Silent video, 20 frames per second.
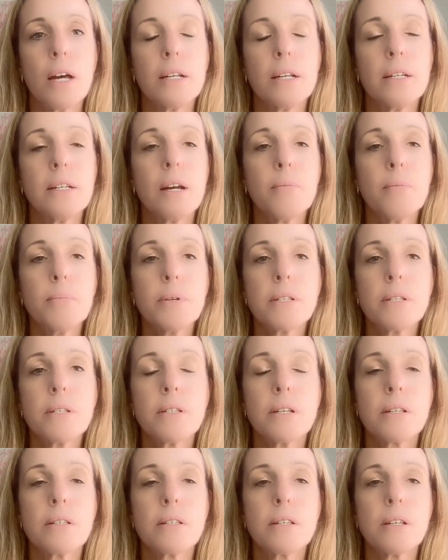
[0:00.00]
Number
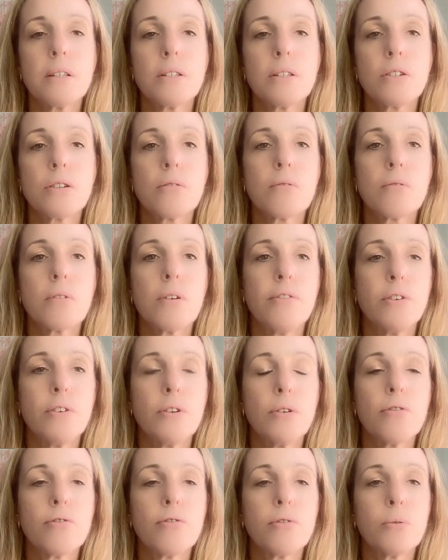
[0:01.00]
6 is to
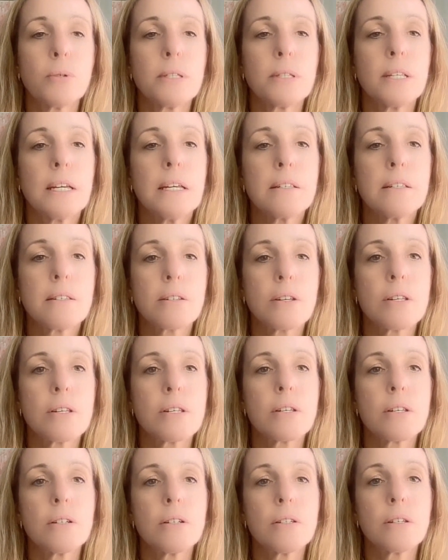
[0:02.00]
review for
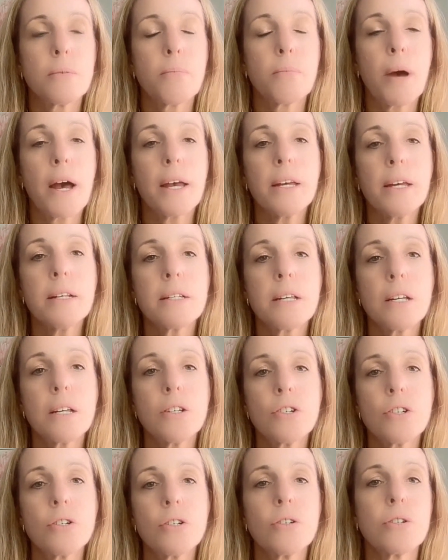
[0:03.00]
leases. So pay
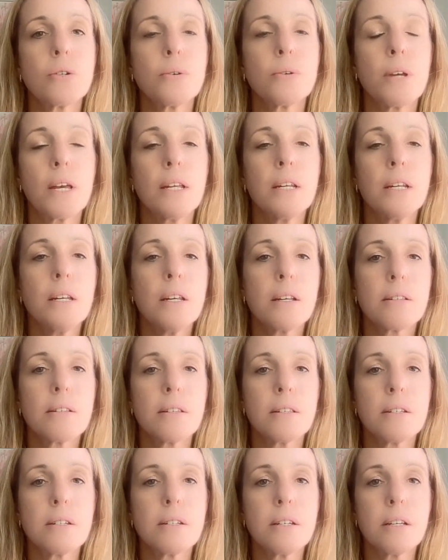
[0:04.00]
attention to any
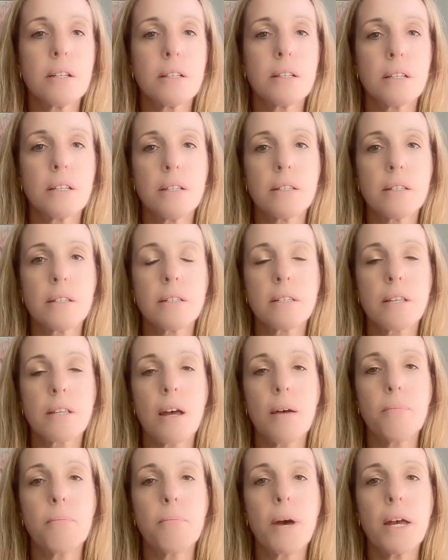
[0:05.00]
existing leases
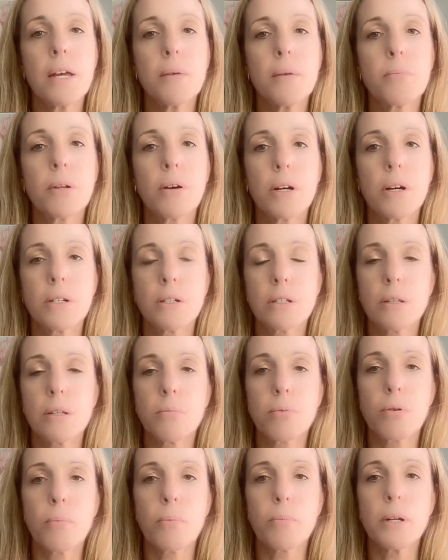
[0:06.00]
that may apply to the
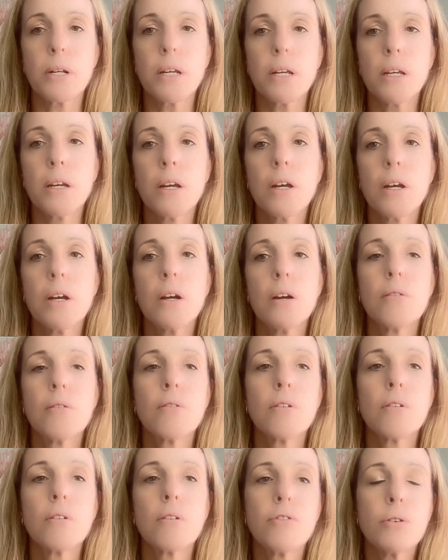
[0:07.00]
property.
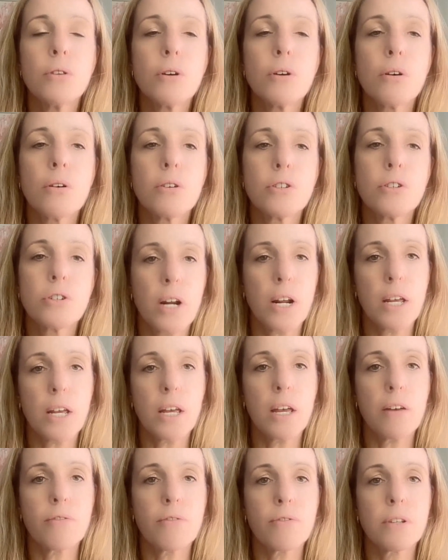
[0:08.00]
Review the
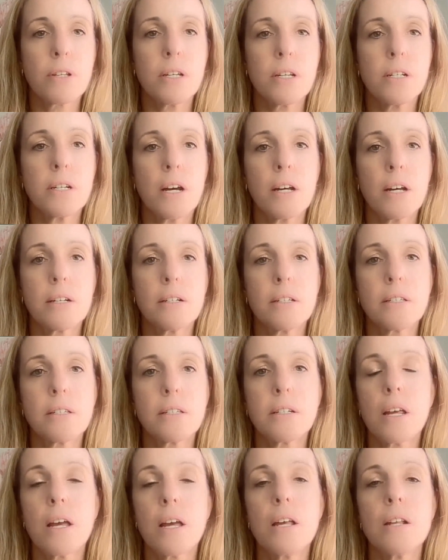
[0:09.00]
contract carefully to
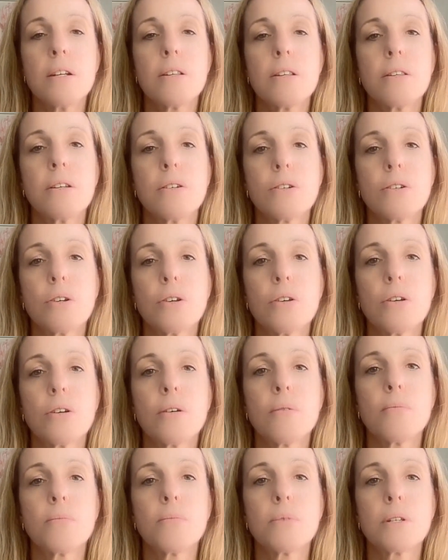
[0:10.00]
understand the
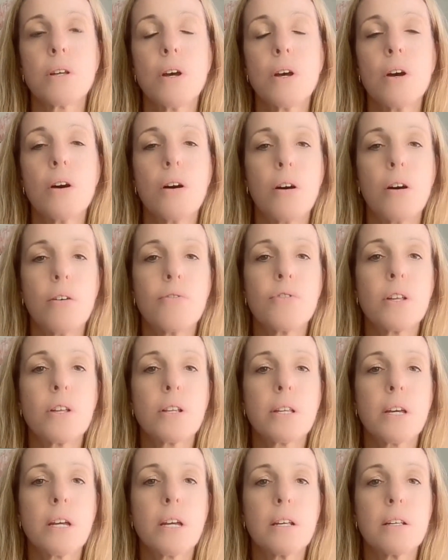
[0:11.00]
terms of the
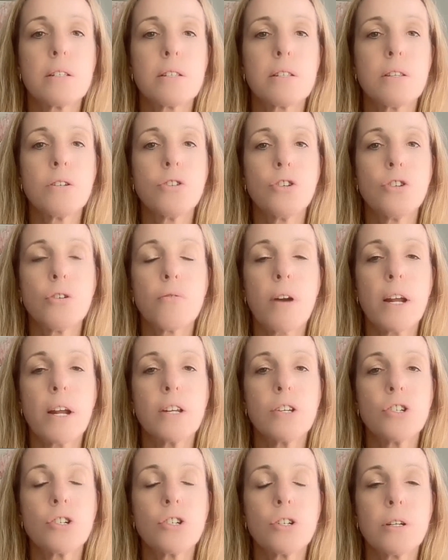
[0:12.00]
lease,
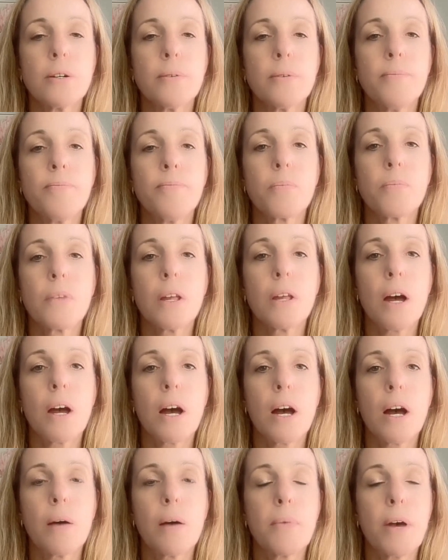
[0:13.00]
duration,
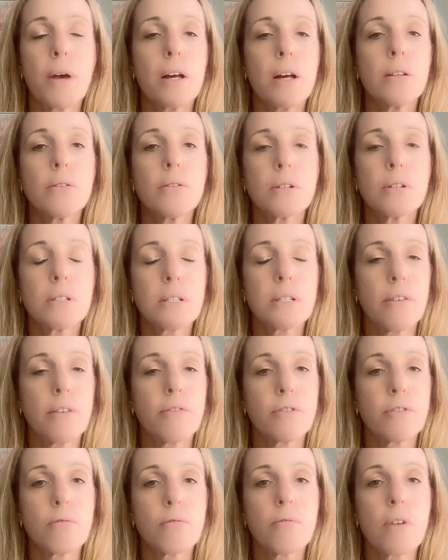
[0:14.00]
how long is
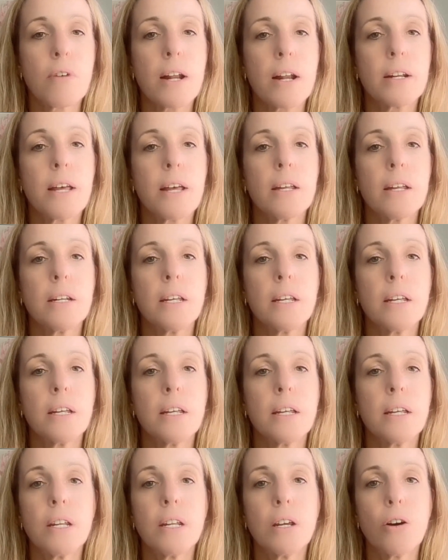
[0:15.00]
left to run, and
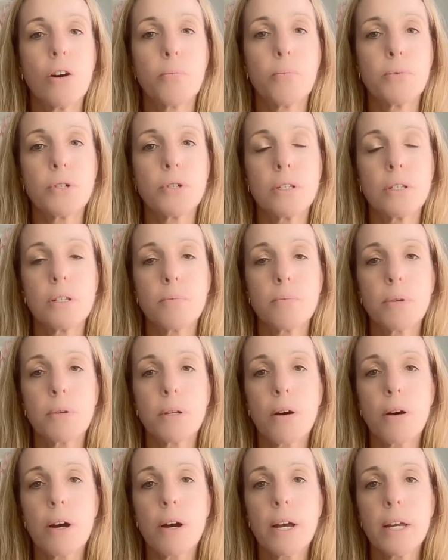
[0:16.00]
if any options
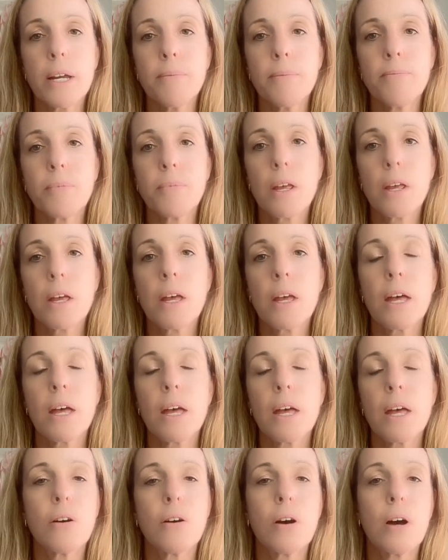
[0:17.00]
apply.
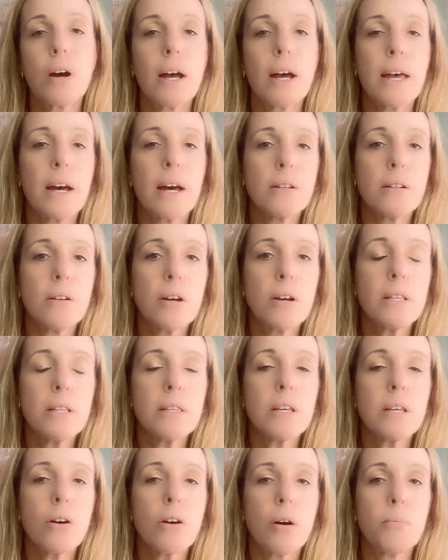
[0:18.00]
And
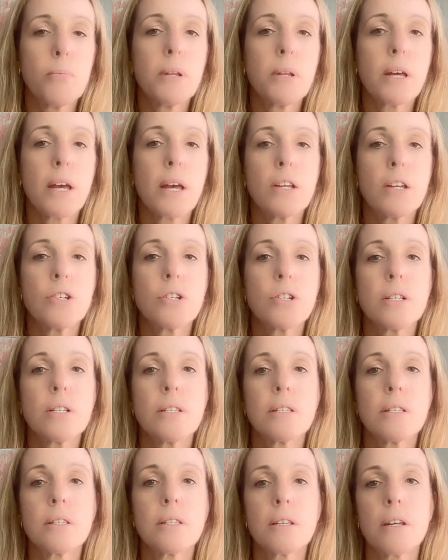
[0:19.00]
outline the
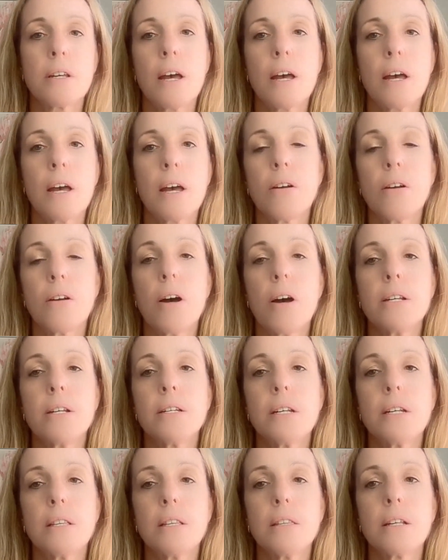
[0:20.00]
obligations
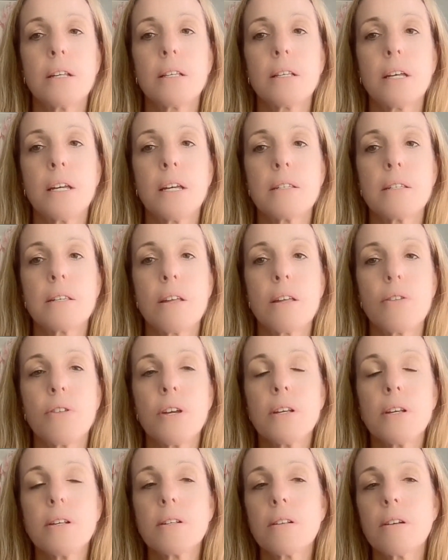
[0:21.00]
outlined in the lease,
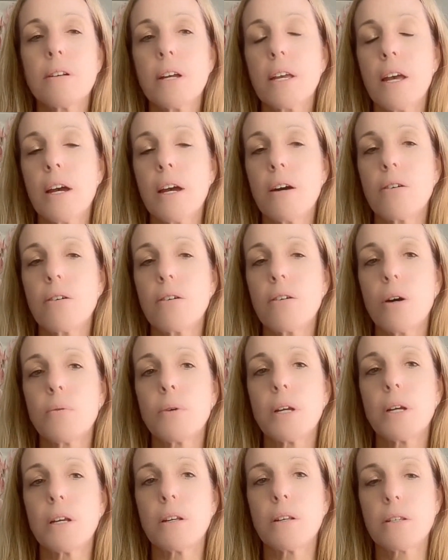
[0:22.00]
things like
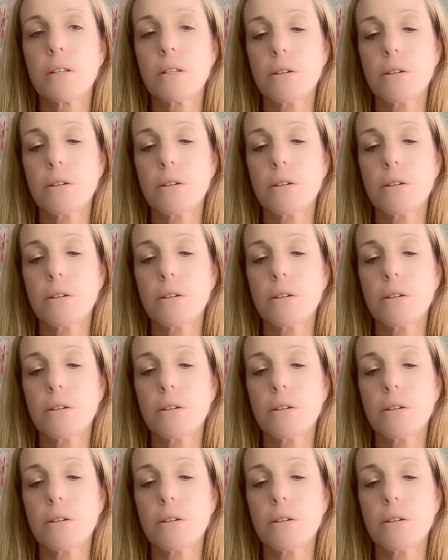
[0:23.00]
outgoing.